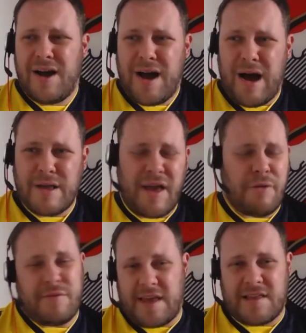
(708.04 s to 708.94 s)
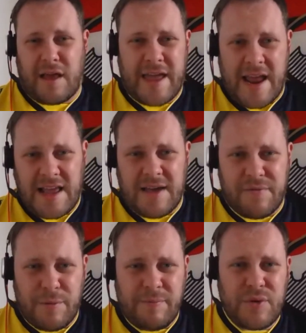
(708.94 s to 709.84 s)
I don't dislike any of
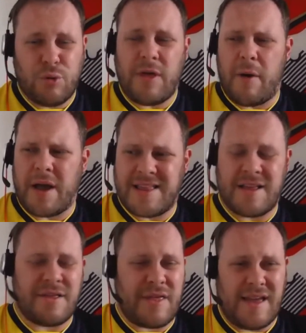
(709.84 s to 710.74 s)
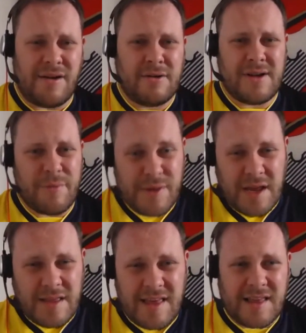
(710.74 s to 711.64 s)
them, although I did think I was
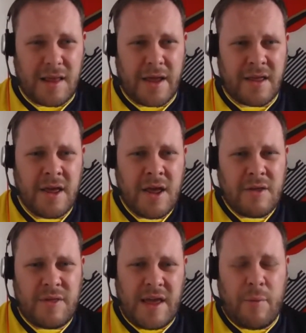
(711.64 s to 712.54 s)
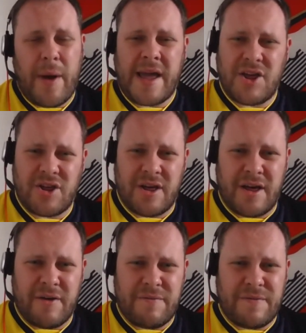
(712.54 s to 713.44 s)
going to dislike the away
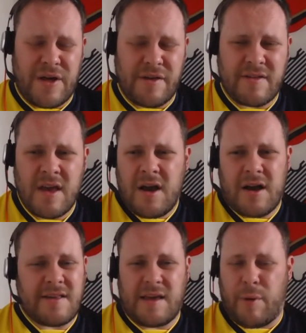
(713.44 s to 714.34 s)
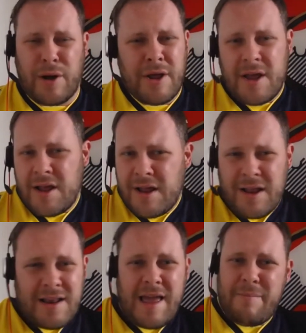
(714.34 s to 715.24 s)
shirt at first. I tell you what,
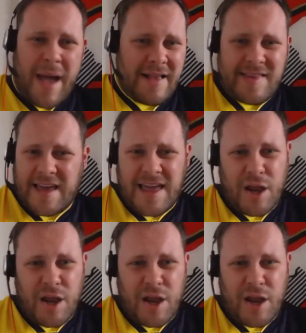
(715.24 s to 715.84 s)
let Matt take it